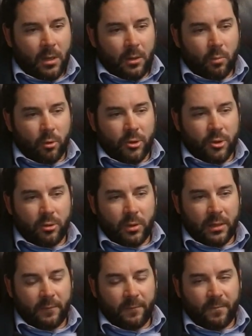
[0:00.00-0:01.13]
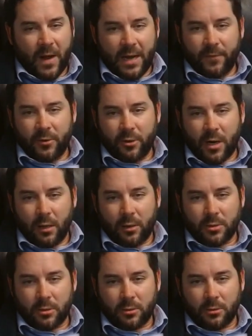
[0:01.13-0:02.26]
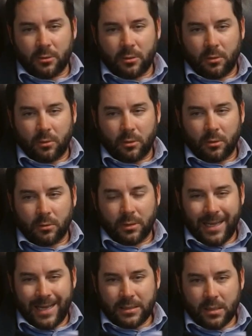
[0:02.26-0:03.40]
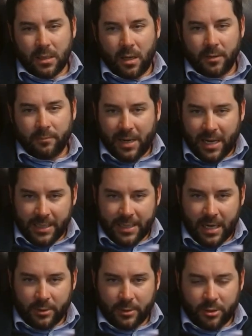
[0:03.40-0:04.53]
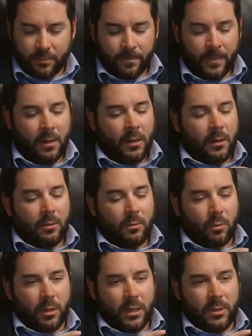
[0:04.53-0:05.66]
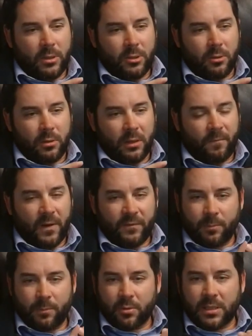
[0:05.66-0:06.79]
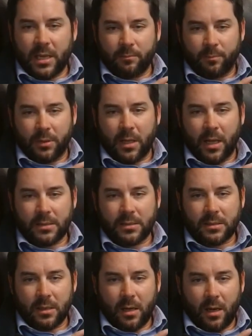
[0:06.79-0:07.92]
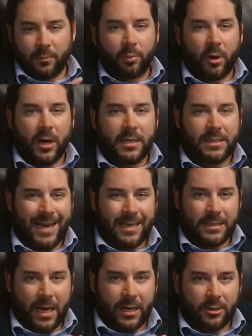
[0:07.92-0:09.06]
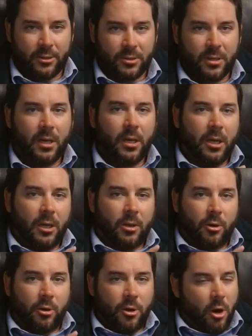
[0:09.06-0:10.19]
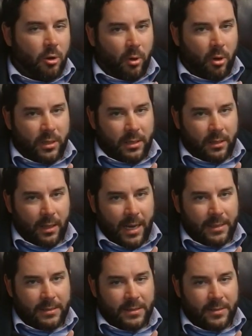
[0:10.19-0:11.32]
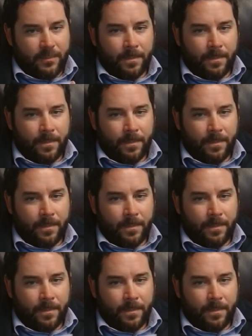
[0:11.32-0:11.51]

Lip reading: we're doing $500 or less on body damage. We're going to be doing 50% plus on brakes and tires, no broken glass,